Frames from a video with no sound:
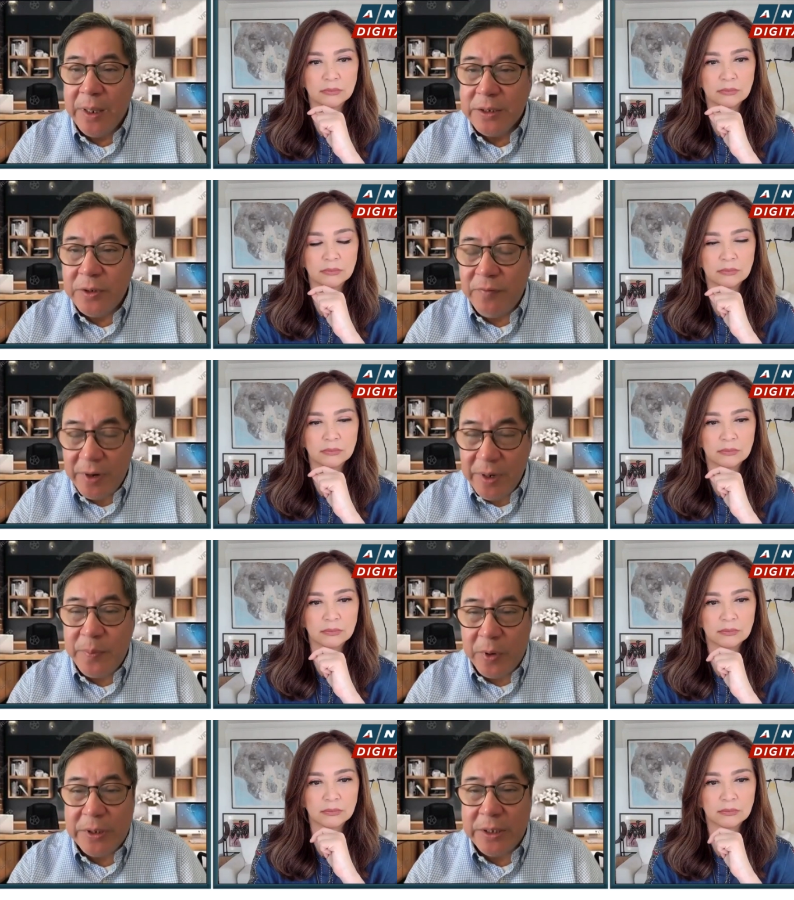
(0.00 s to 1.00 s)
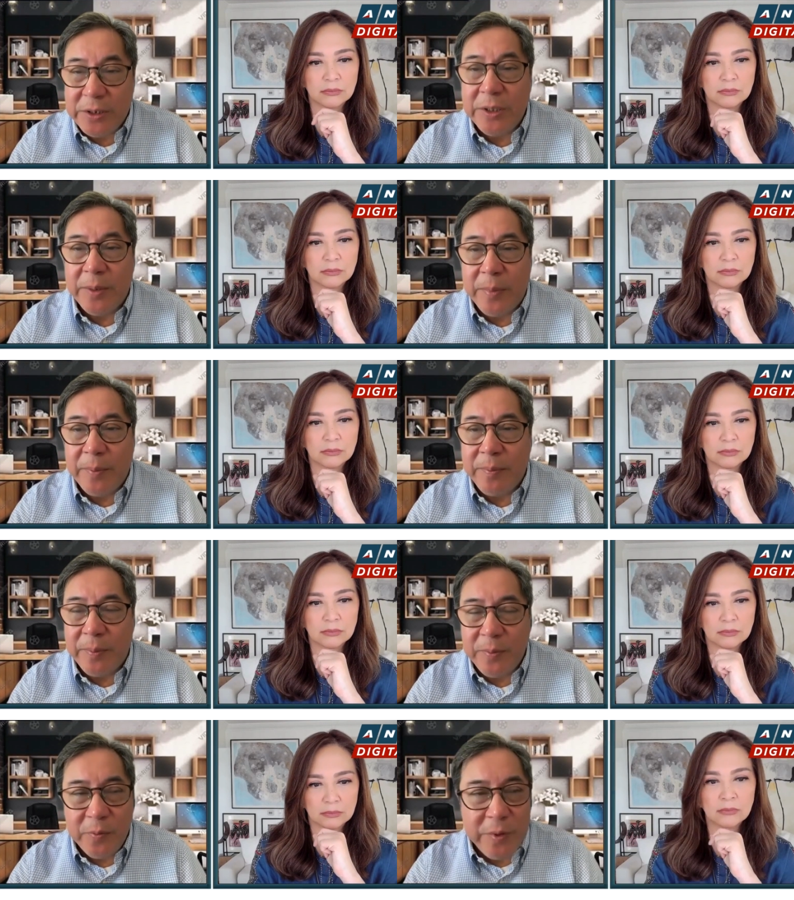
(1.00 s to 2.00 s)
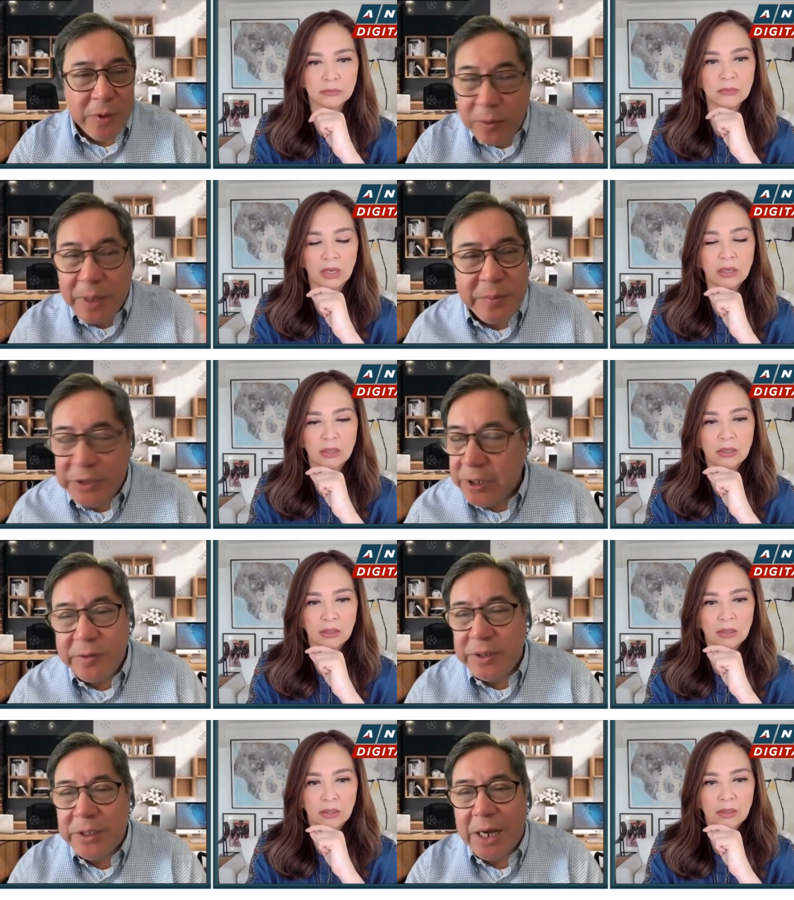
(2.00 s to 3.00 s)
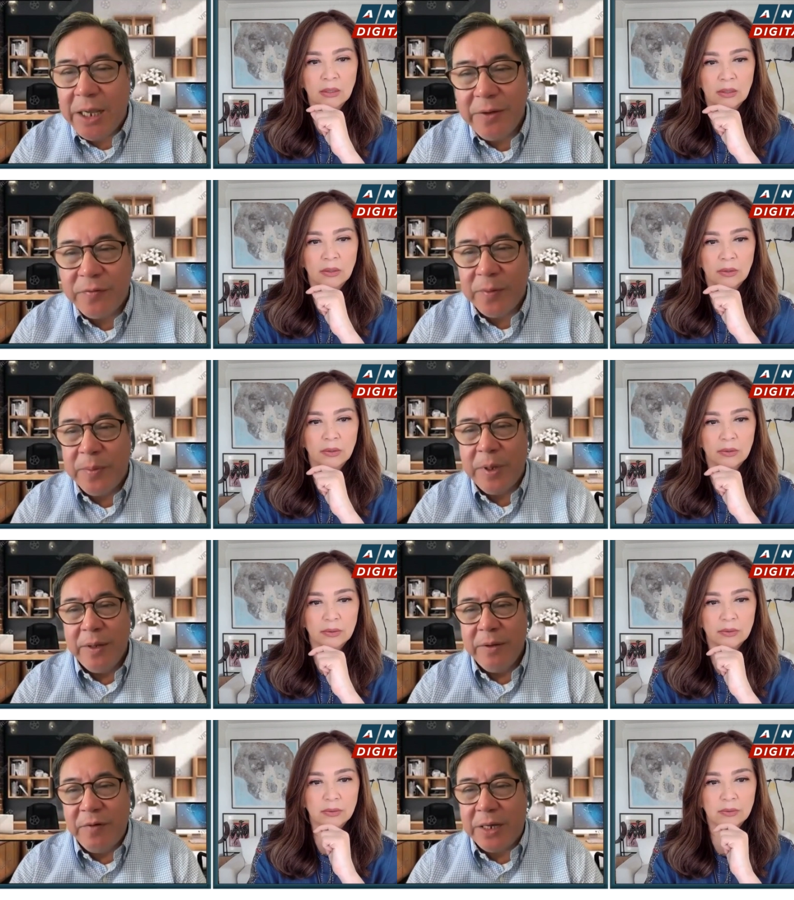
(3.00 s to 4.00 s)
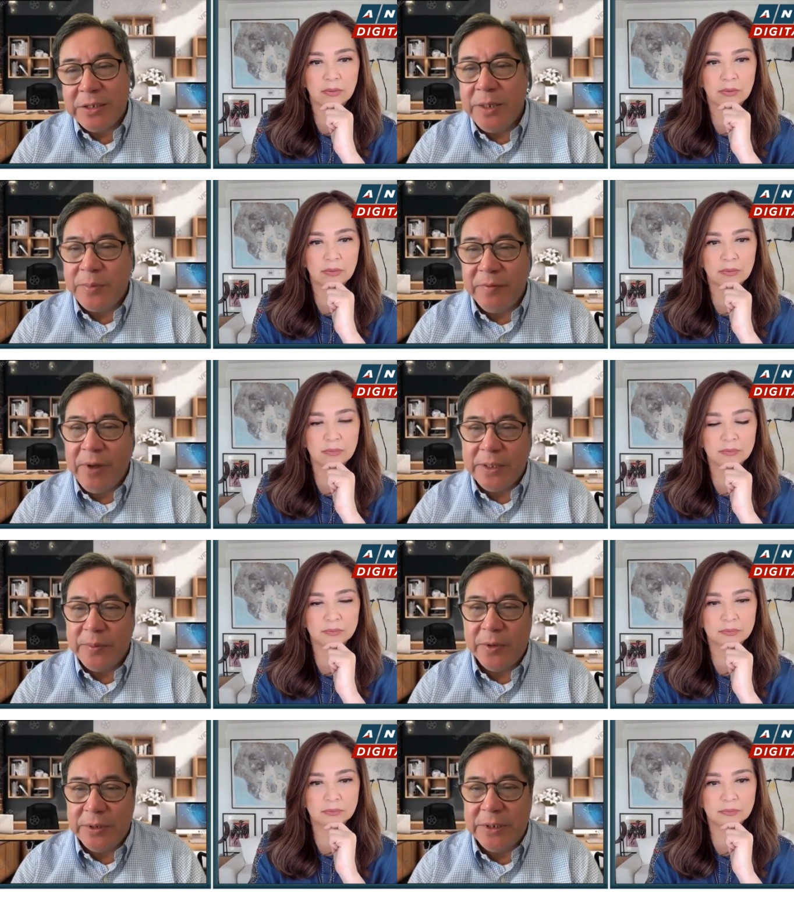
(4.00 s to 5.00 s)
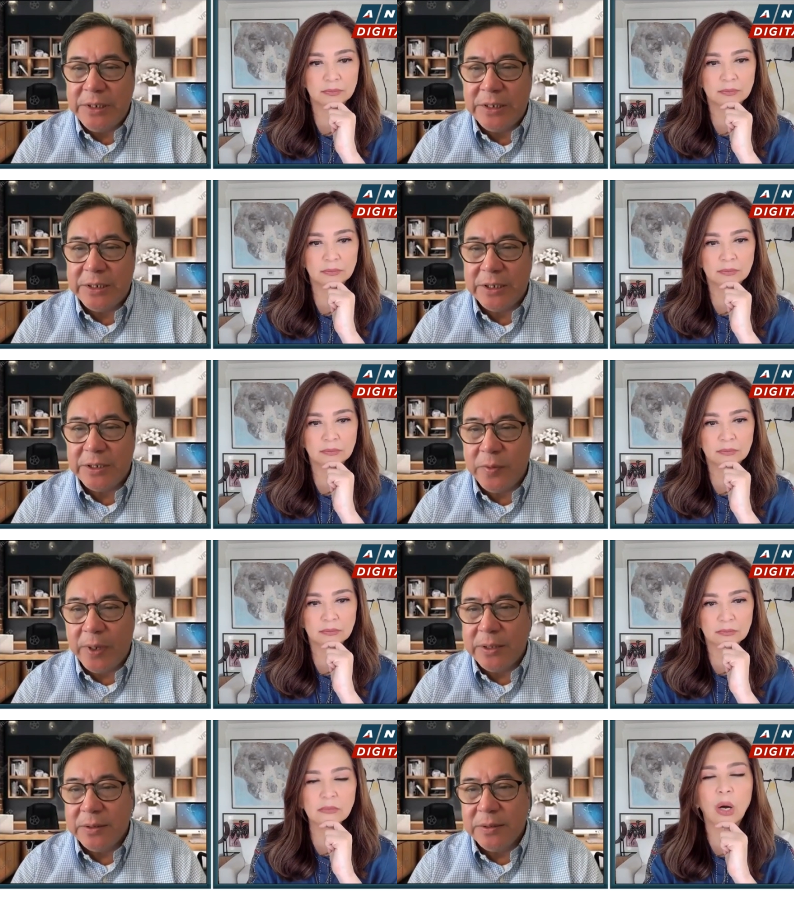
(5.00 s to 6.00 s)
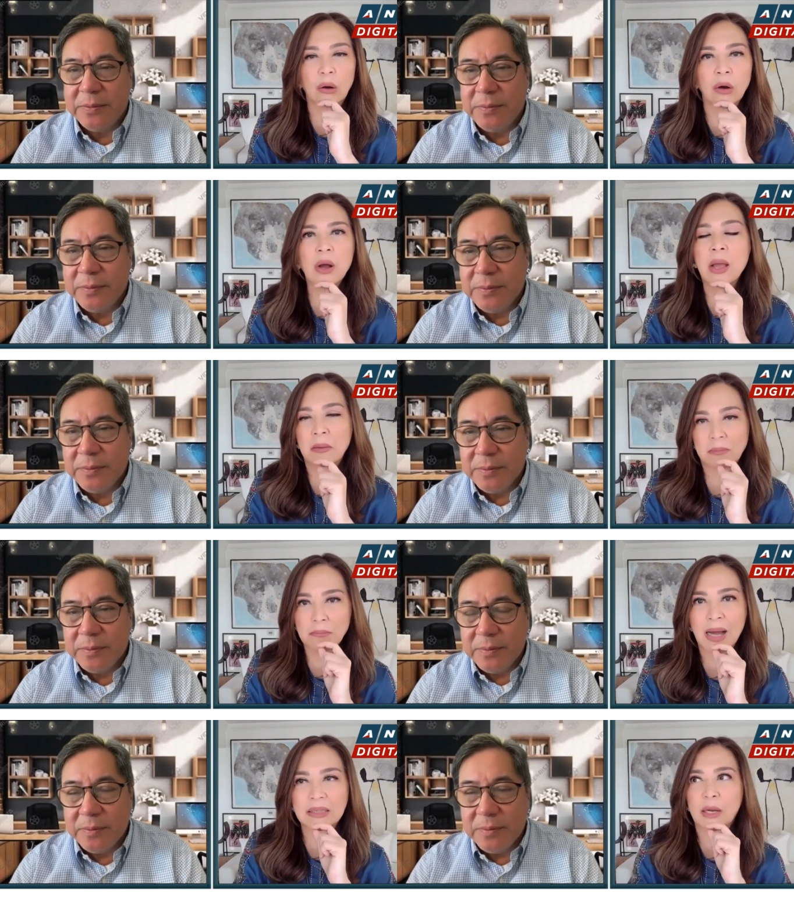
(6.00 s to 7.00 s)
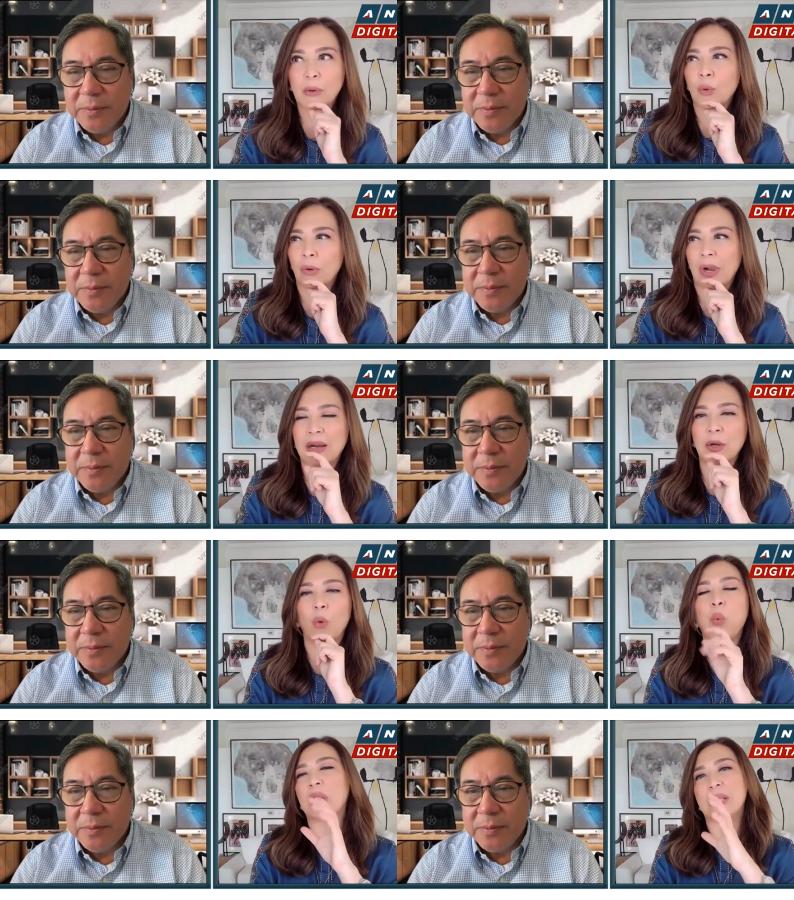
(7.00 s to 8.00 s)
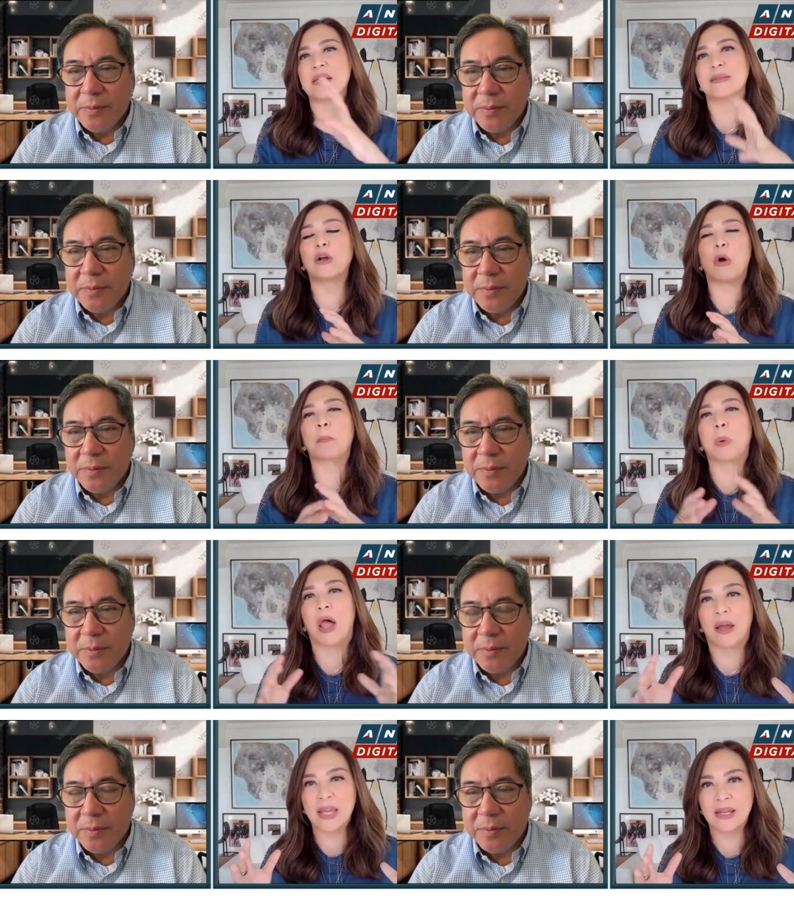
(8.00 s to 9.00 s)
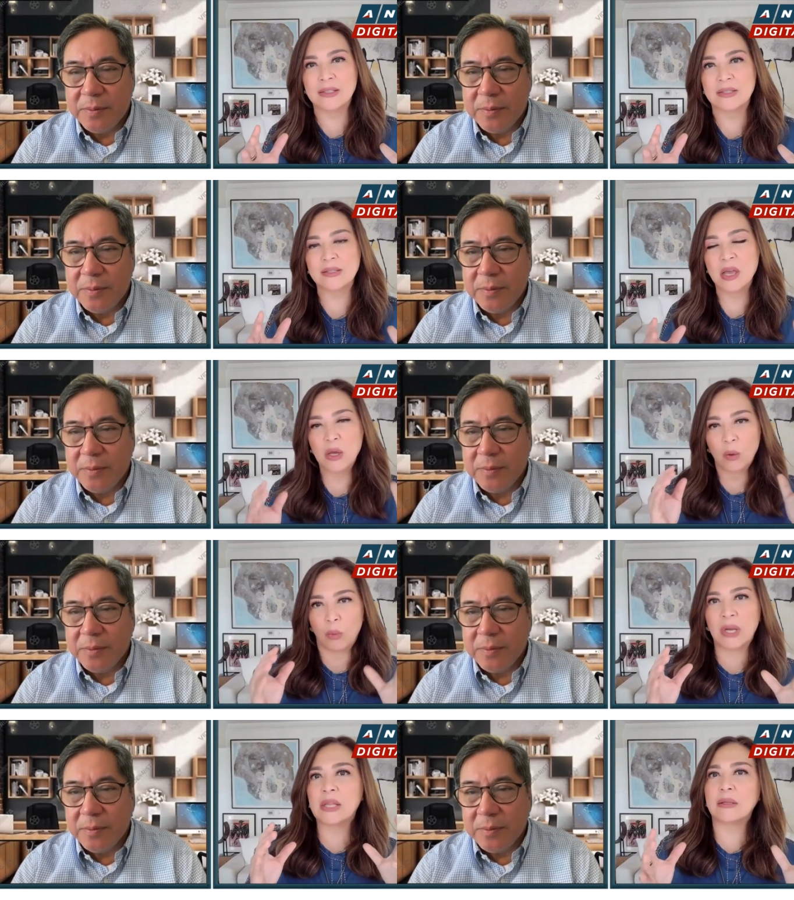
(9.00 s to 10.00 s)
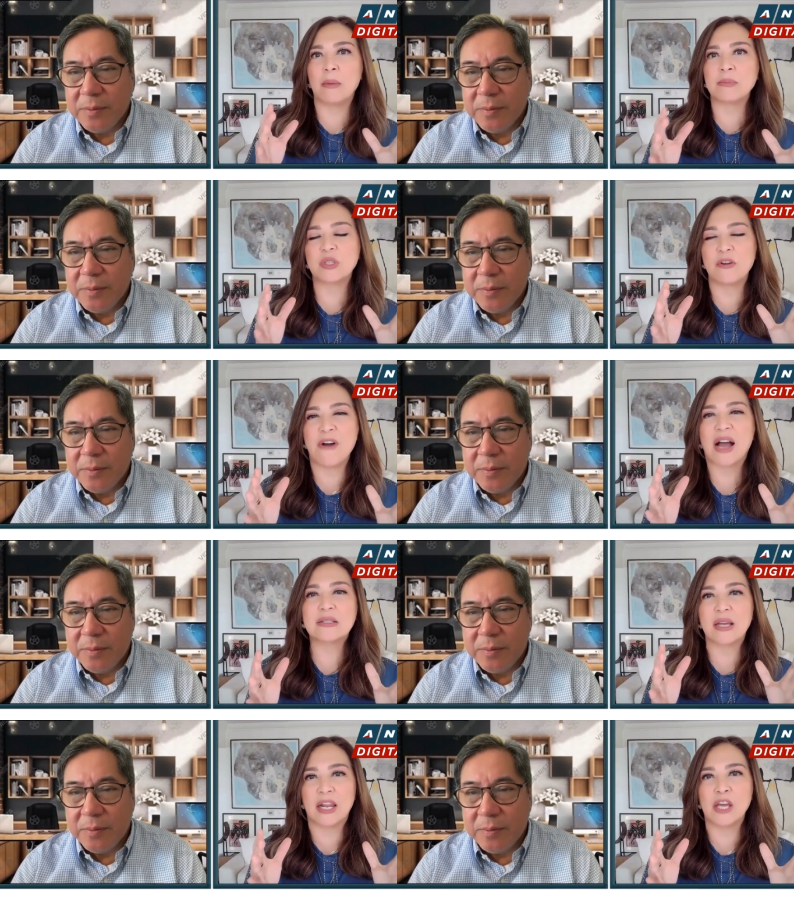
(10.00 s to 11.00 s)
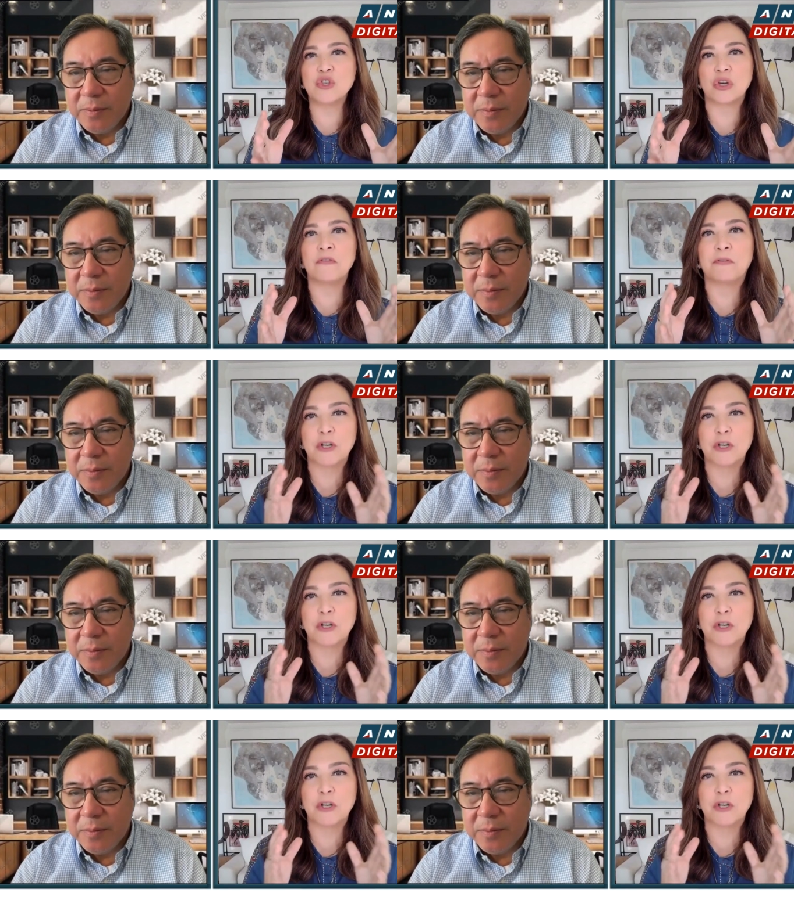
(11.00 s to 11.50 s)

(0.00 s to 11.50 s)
Speaker 1: so very important yan na we don't have children dying from vaccine preventable diseases as well.
Speaker 2: No. Matanong ko lang no, what is the compliance when it comes to vaccination for